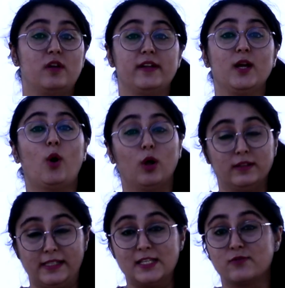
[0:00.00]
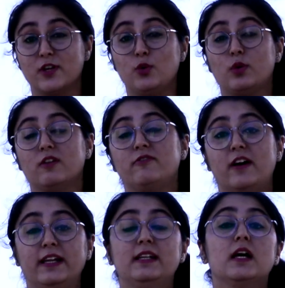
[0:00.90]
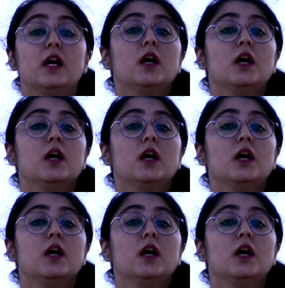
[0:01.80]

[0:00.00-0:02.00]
learning all these, where you can find